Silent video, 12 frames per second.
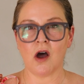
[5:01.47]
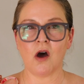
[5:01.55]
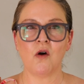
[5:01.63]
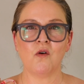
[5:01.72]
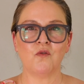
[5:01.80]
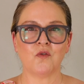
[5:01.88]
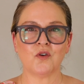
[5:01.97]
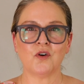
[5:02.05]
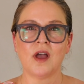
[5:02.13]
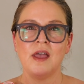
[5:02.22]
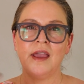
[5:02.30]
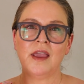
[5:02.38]

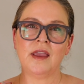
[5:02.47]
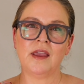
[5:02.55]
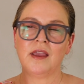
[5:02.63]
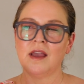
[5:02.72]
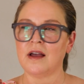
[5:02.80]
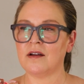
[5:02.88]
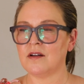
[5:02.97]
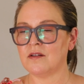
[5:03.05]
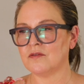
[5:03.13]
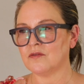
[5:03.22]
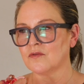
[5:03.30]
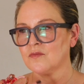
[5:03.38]
over a uh,
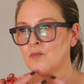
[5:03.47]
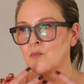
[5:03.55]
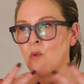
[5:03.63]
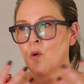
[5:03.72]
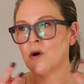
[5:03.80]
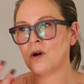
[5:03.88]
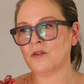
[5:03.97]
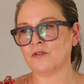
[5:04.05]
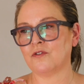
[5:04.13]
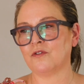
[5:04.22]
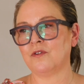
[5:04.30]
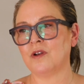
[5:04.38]
more
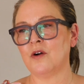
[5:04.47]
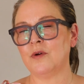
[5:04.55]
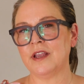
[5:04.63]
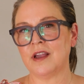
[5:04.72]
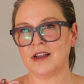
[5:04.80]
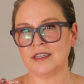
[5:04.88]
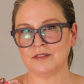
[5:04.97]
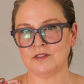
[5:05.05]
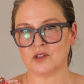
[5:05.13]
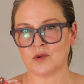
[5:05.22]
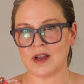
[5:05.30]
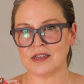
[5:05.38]
flowy kind of
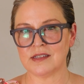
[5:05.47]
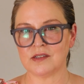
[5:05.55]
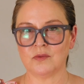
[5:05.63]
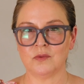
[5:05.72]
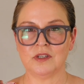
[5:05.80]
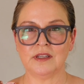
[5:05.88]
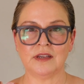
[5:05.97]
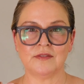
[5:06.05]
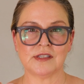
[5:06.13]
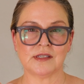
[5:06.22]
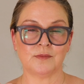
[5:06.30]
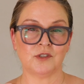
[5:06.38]
dress to really give
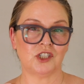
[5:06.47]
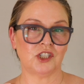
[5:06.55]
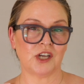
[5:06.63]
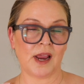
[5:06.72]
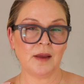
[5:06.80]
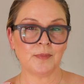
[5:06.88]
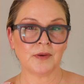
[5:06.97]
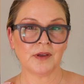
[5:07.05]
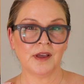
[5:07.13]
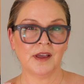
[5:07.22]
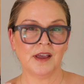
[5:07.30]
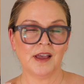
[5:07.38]
it some shape
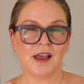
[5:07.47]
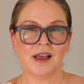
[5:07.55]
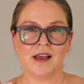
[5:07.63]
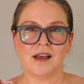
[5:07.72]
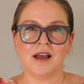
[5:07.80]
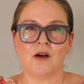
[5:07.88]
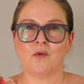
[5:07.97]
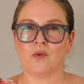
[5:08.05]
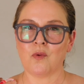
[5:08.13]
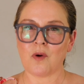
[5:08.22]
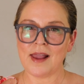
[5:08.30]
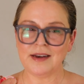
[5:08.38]

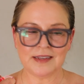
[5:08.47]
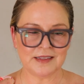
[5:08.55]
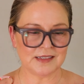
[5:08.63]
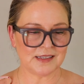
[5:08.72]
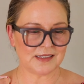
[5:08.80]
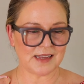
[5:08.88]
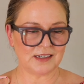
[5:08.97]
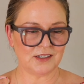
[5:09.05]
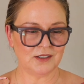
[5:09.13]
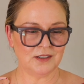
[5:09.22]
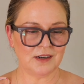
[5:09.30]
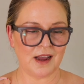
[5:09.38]
right in the
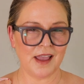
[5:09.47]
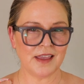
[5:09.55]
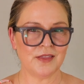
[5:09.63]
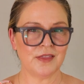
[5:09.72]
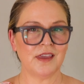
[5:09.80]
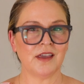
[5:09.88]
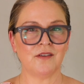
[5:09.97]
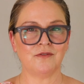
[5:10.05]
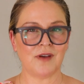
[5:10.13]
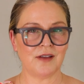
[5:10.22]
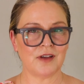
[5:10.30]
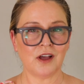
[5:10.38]
center. I can think of
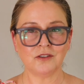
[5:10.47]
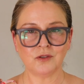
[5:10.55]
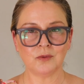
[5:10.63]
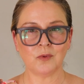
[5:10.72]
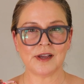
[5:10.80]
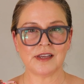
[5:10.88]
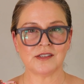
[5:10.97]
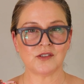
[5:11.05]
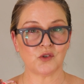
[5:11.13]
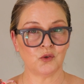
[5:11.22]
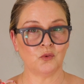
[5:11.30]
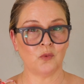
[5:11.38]
five hundred ways
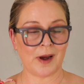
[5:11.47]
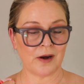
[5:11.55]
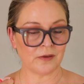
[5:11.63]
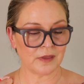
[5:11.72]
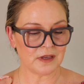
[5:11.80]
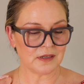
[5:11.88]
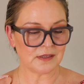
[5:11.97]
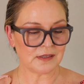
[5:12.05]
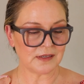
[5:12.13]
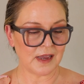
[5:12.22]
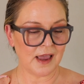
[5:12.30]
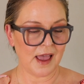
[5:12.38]
to wear this,